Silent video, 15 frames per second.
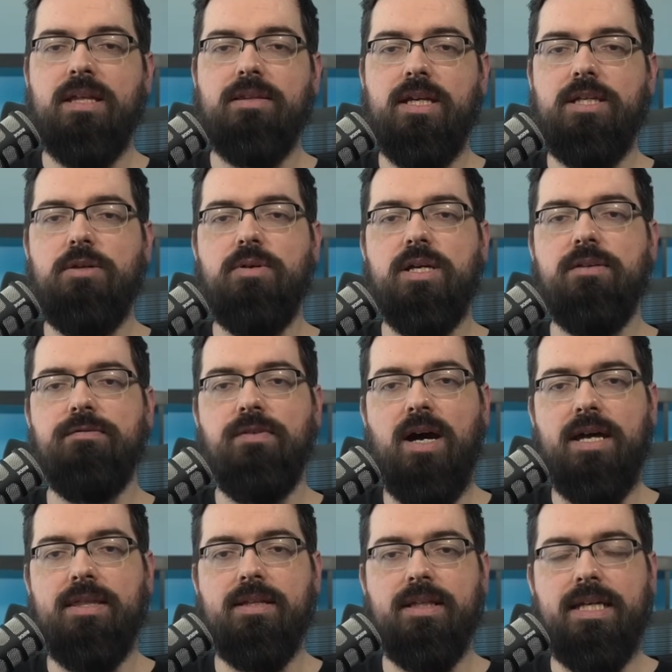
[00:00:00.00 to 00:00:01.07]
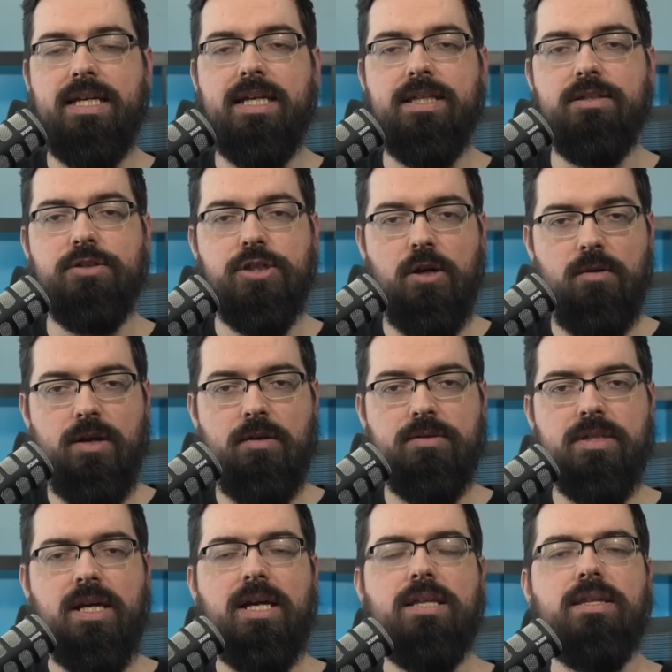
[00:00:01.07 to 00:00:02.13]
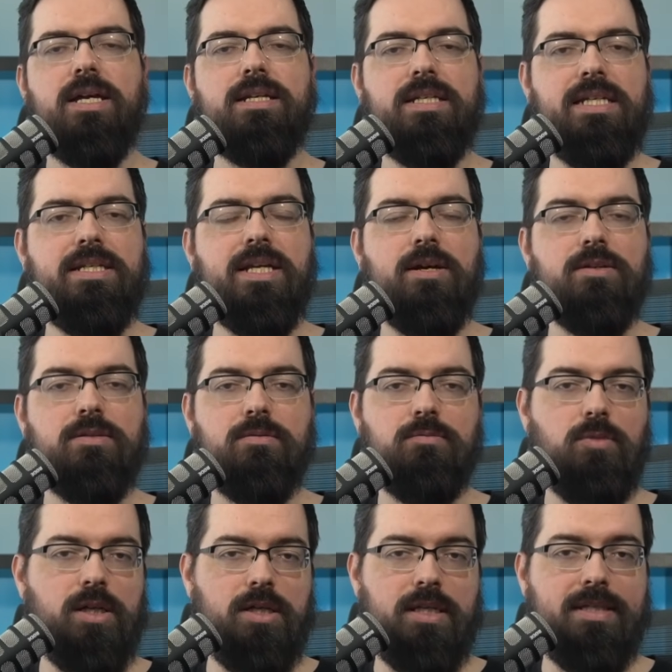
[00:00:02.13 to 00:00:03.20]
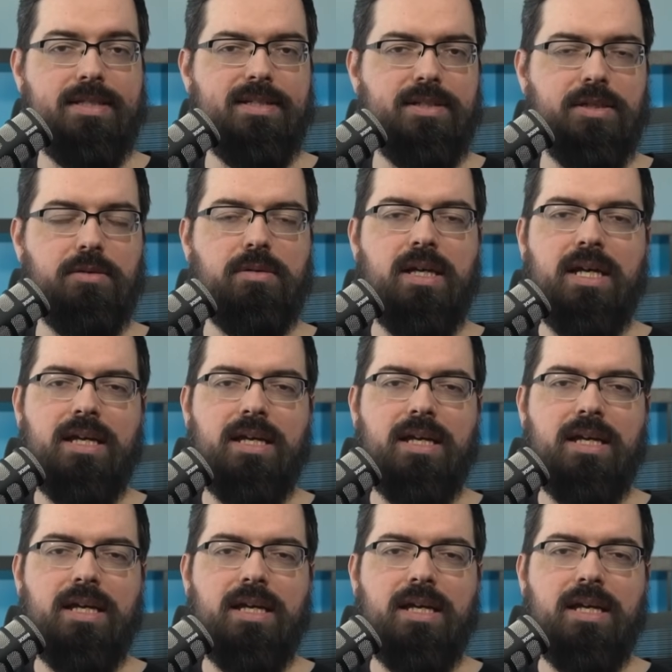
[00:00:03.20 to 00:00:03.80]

then you can find the link in the show notes that details what you need to do.